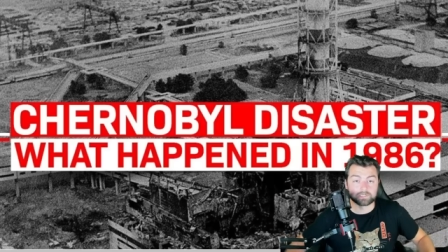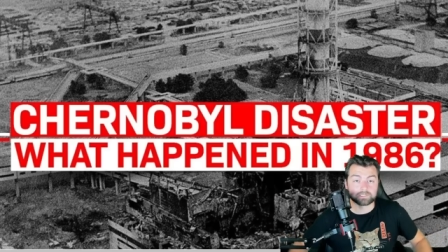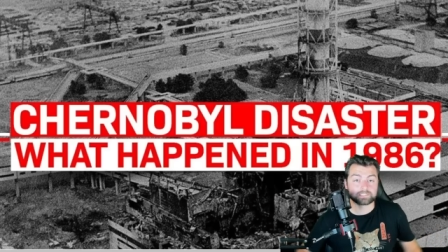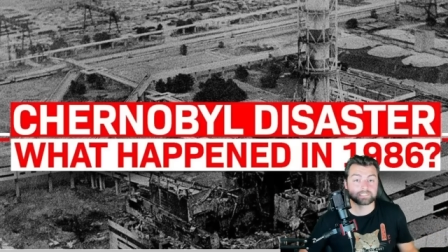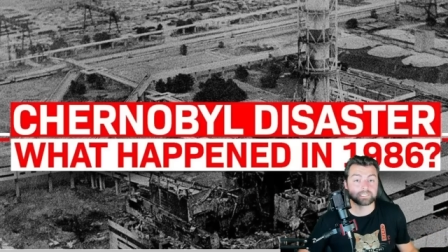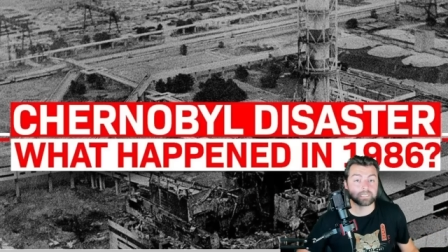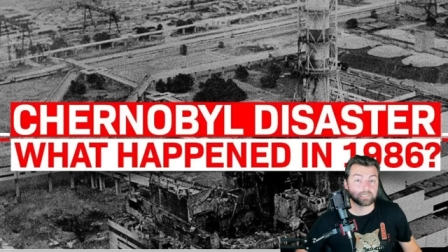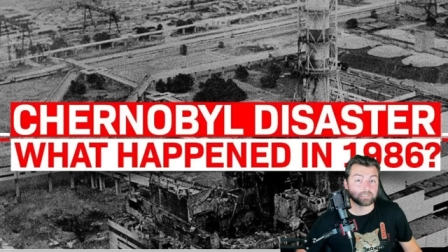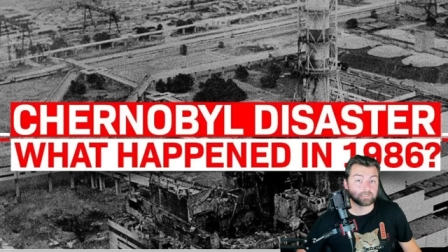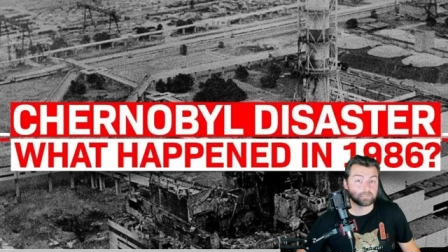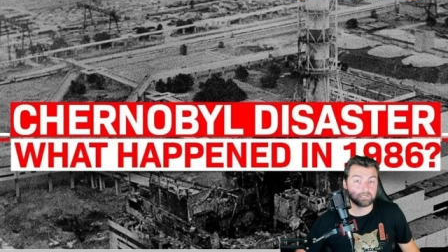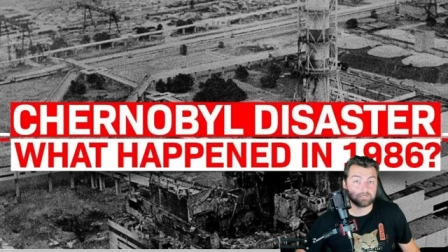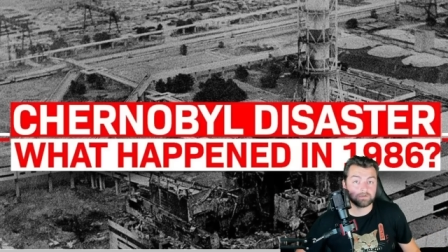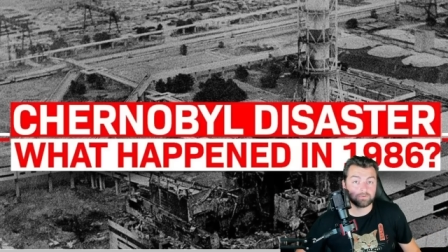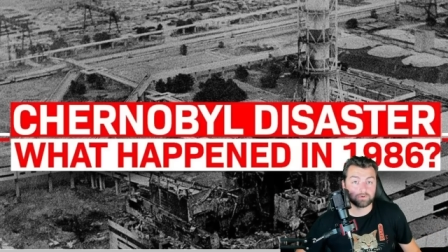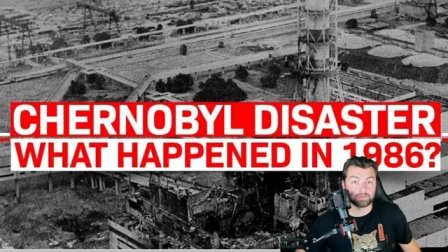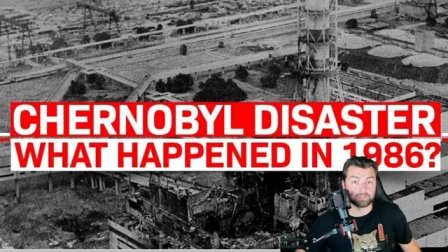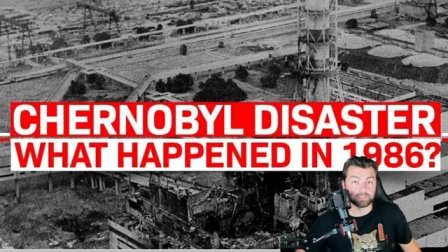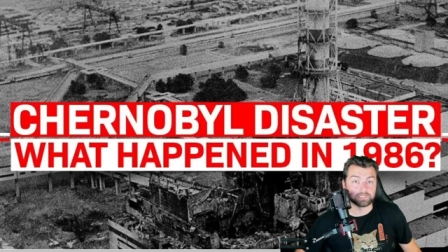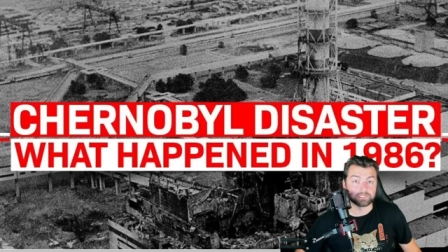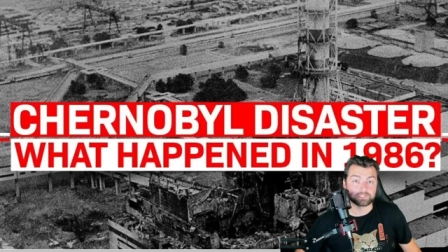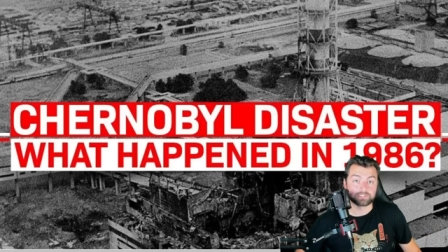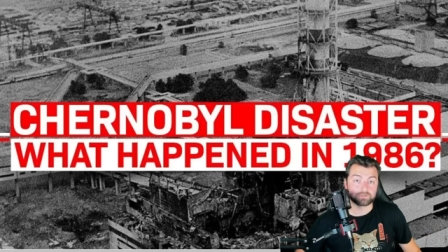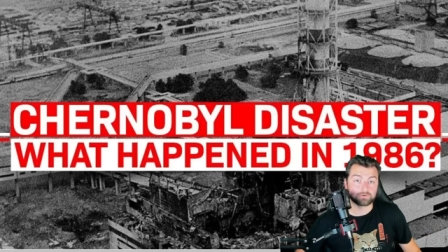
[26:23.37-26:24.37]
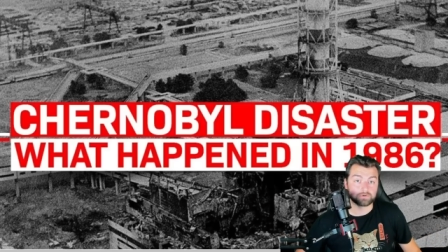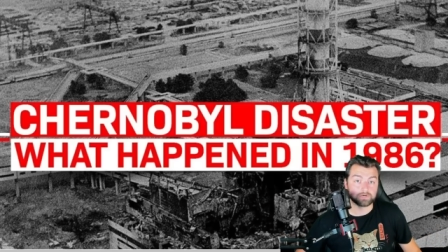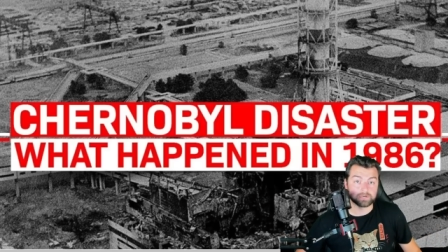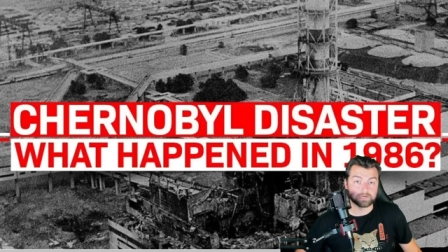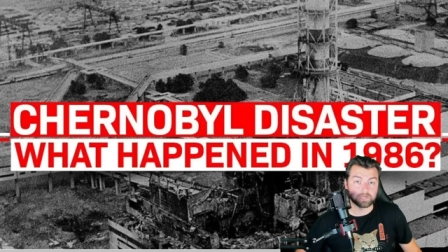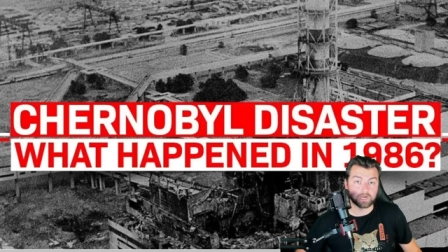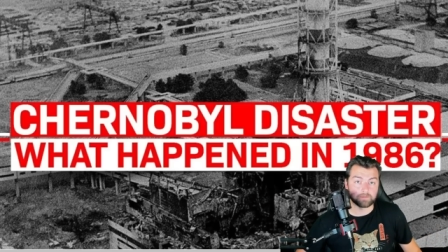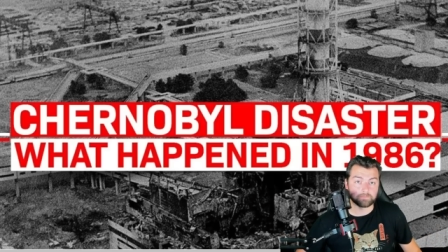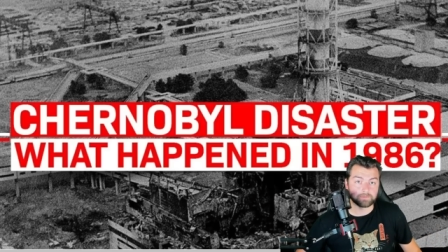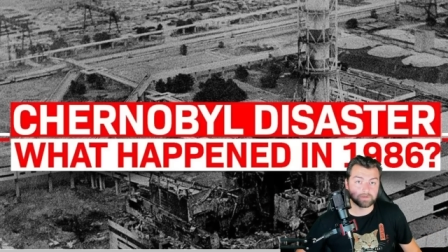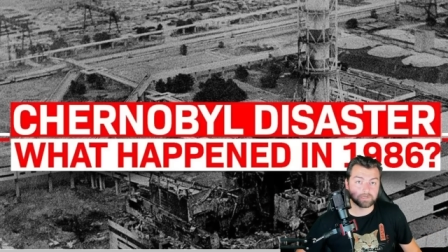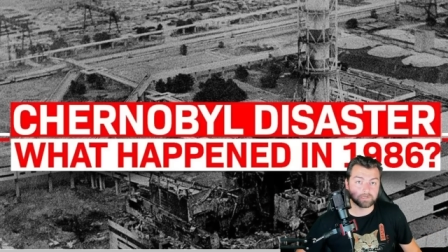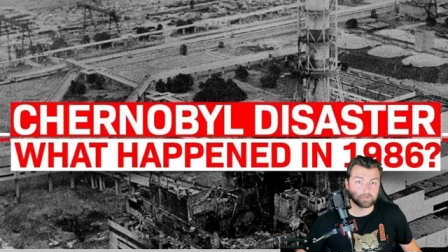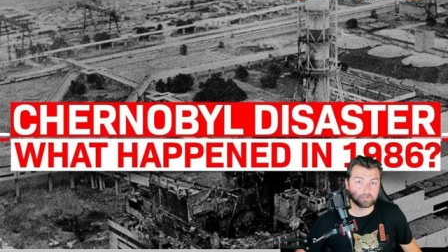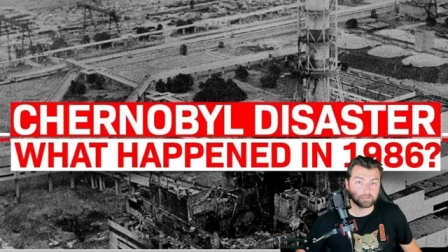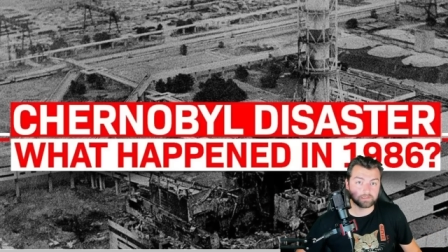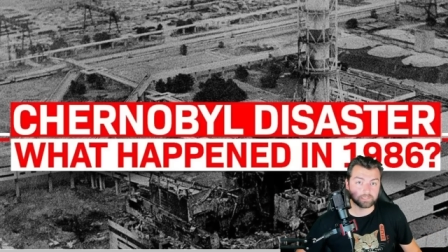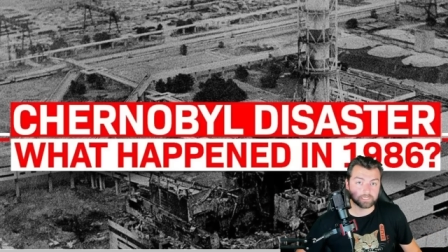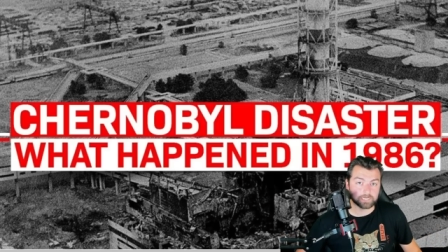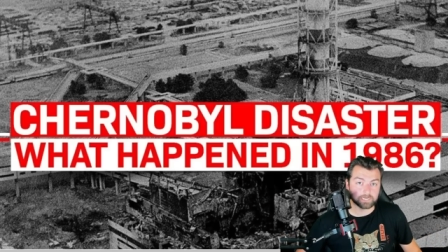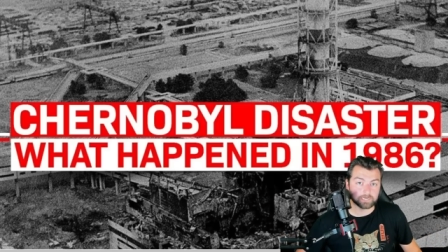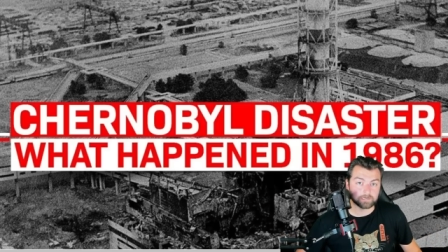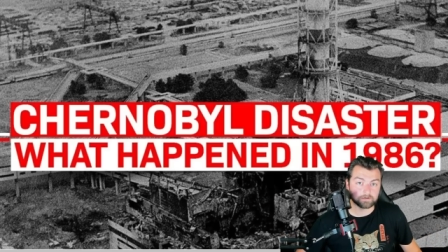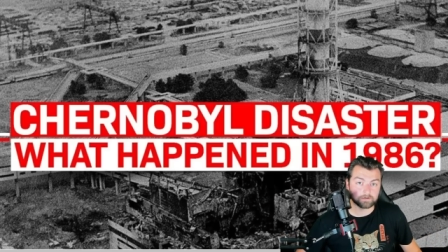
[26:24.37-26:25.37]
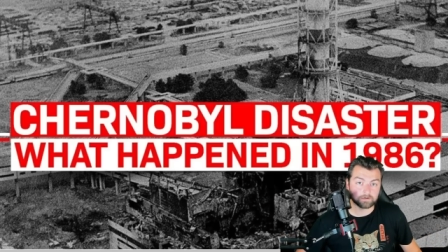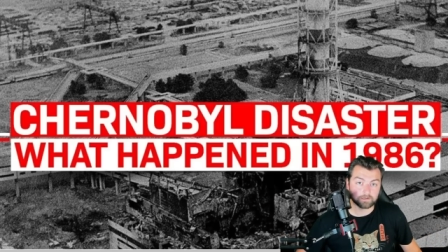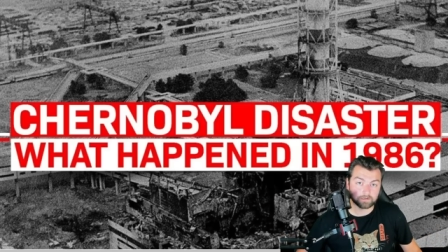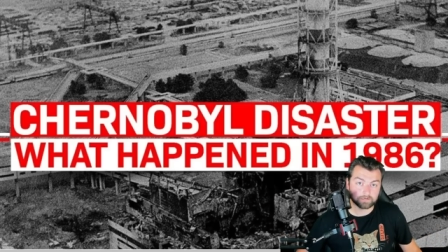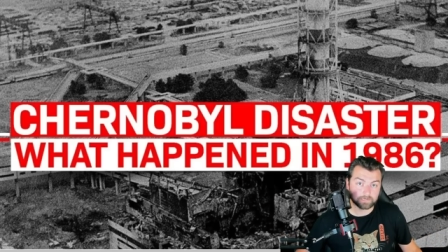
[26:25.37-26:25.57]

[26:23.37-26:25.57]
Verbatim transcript: said, with history not being clean,